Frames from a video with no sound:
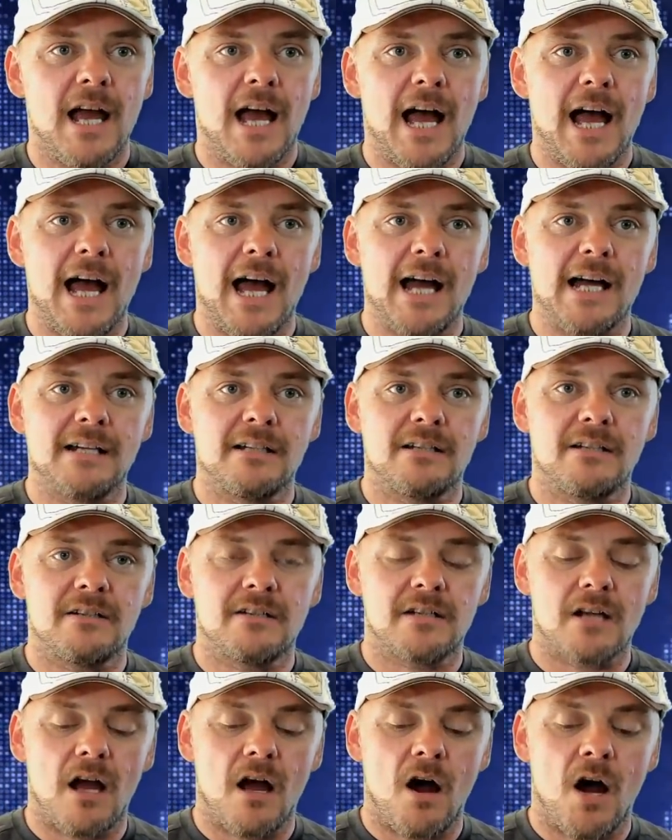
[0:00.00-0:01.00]

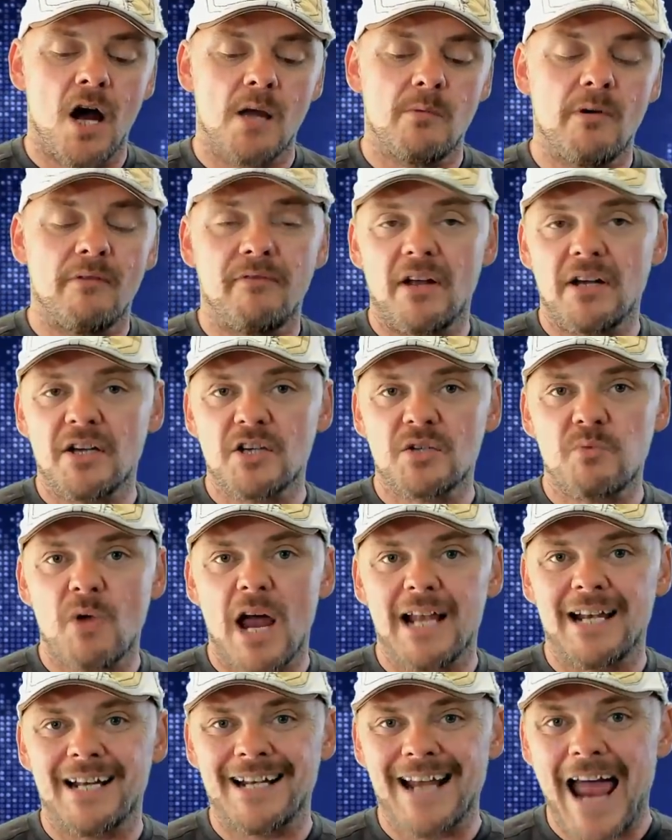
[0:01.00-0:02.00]
and I'm a
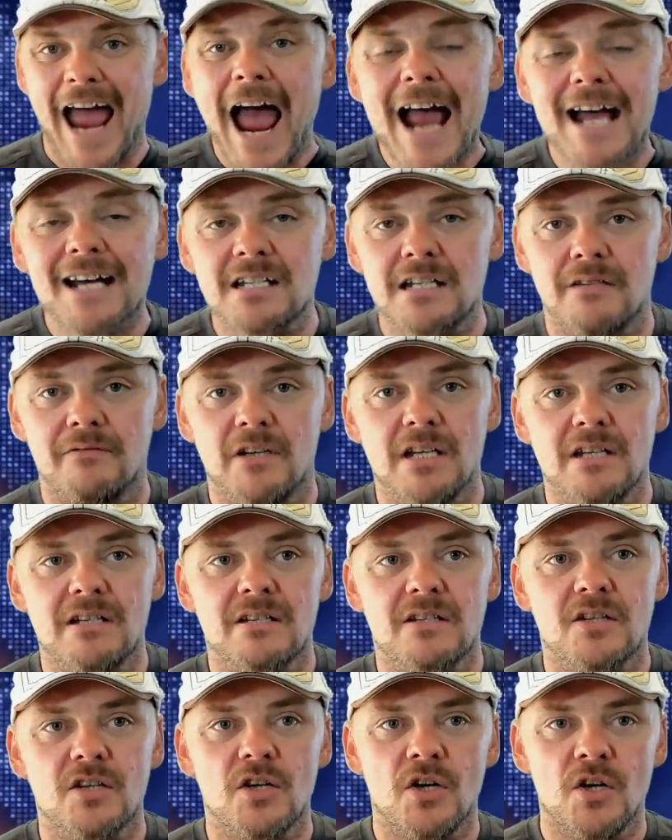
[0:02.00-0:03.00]
Venezuelan
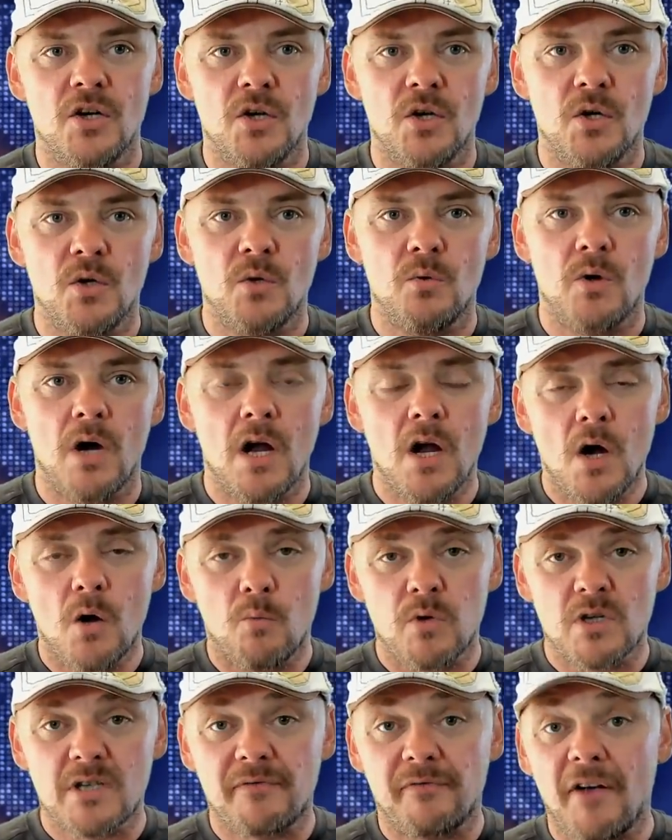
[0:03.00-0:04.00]
activist who
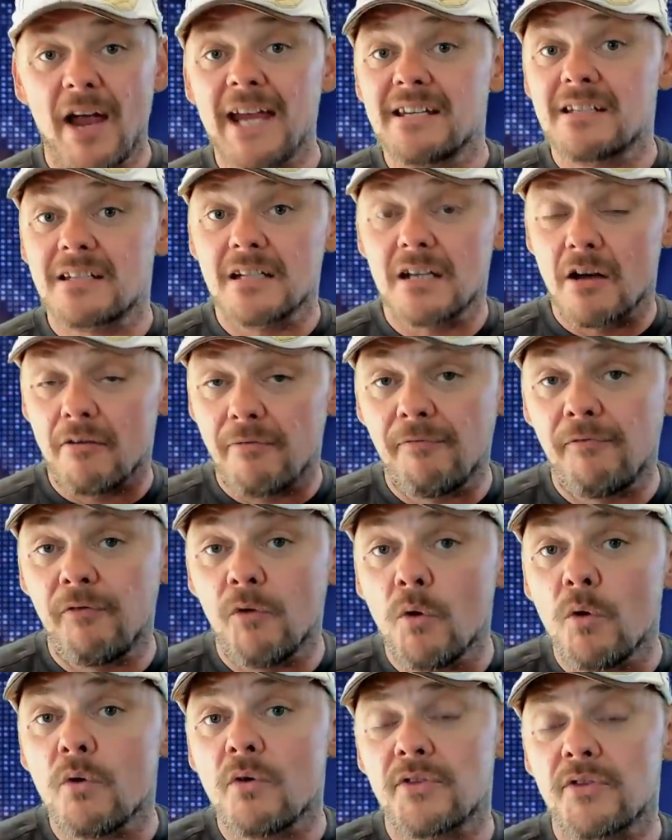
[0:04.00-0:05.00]
was facing a
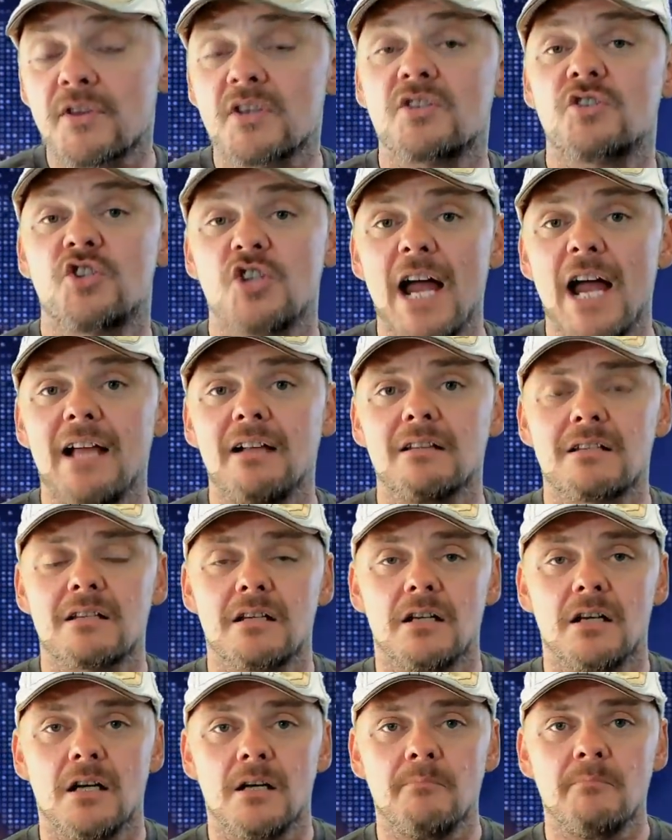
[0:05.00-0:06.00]
fourth jail
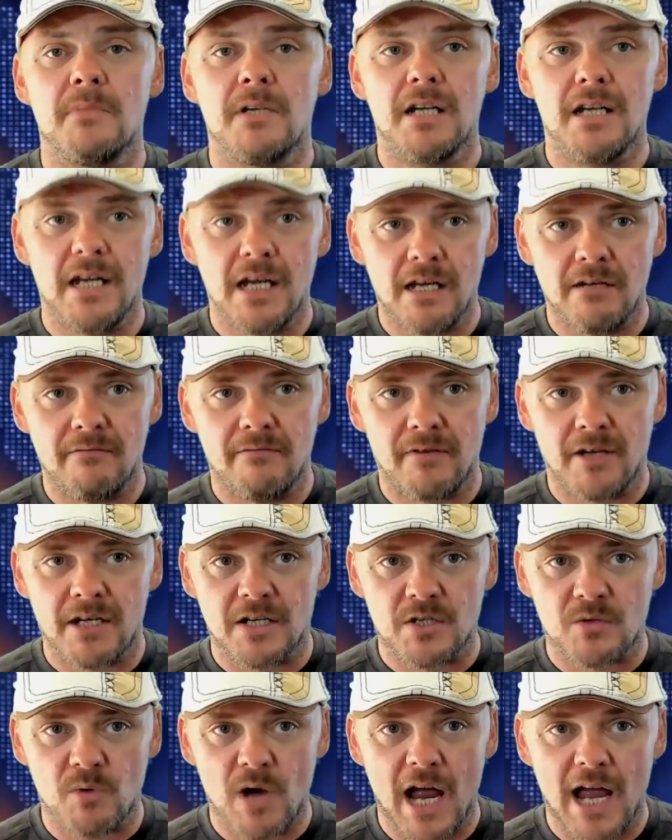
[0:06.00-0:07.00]
term in
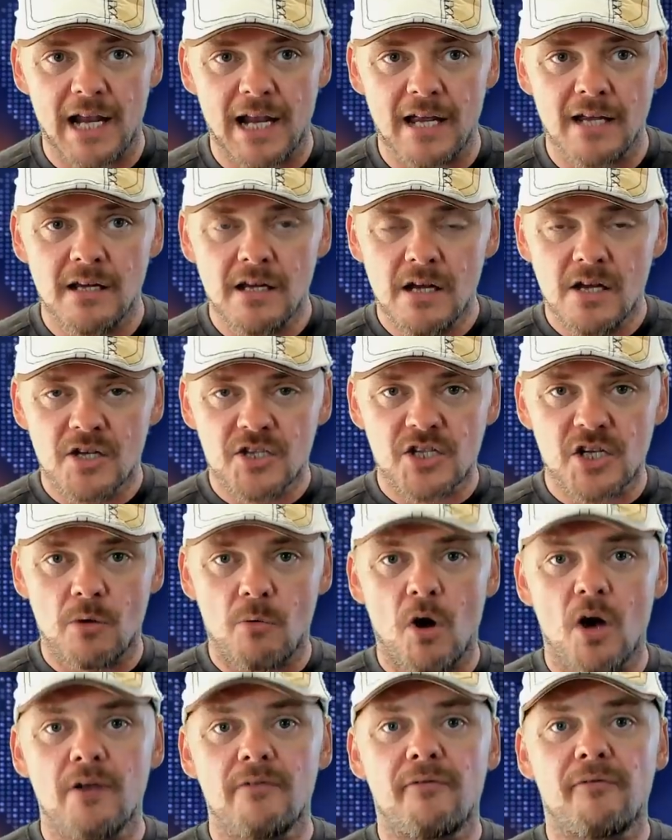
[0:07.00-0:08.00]
Venezuela,
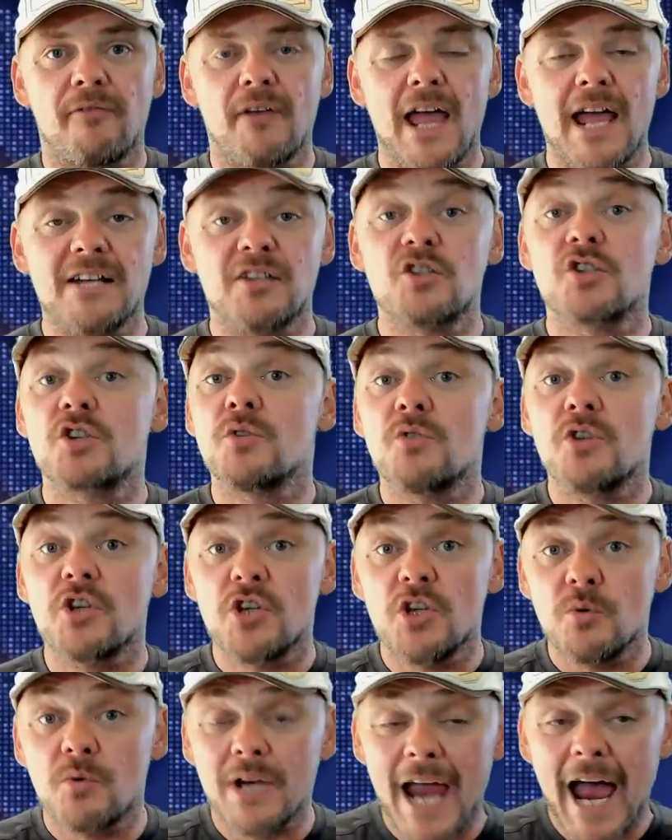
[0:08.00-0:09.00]
so I fled to
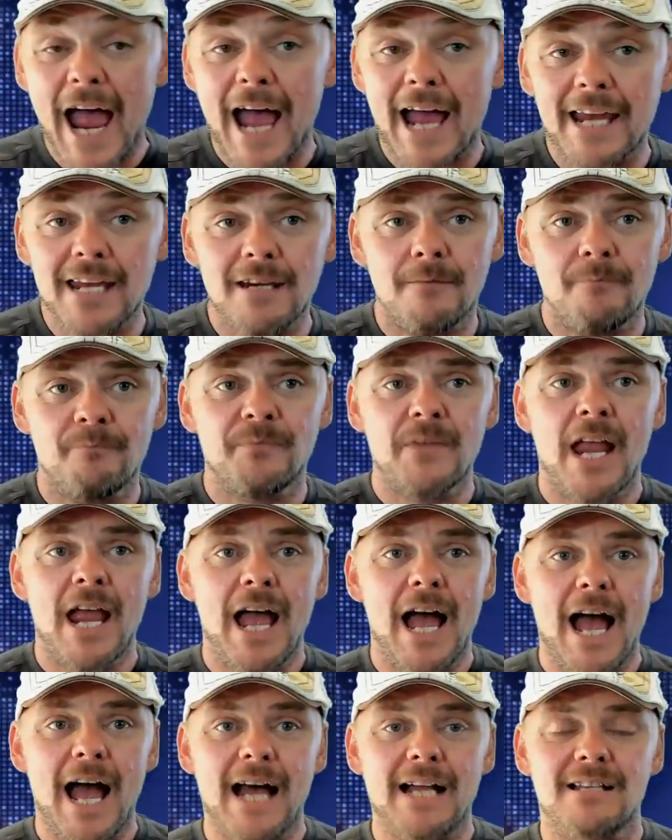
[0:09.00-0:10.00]
the UK
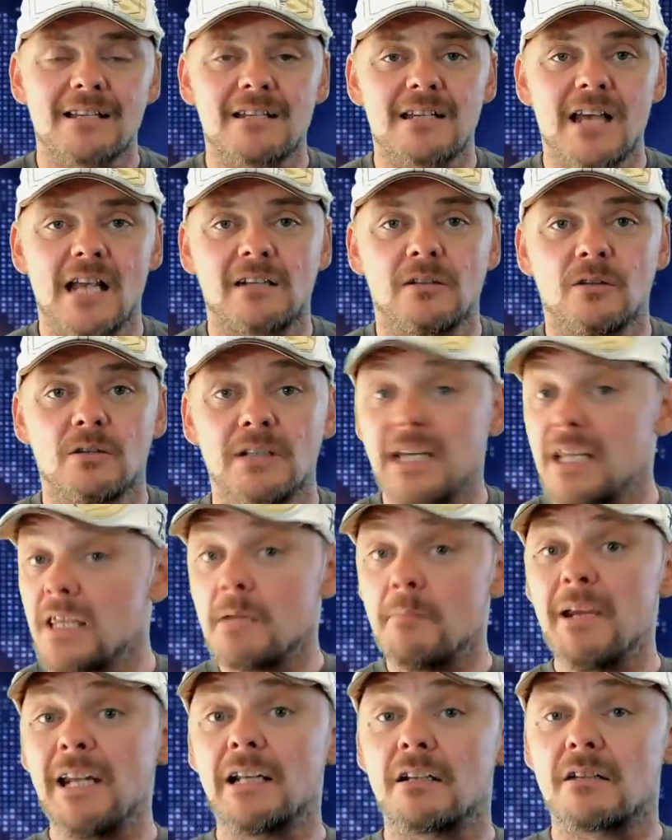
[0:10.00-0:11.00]
and settled in the
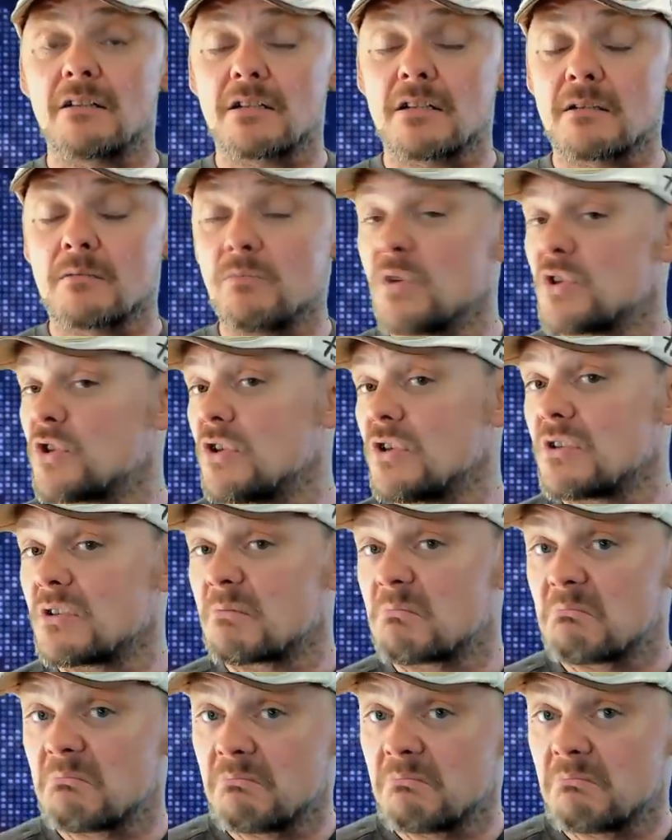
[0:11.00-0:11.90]
Midlands, which is,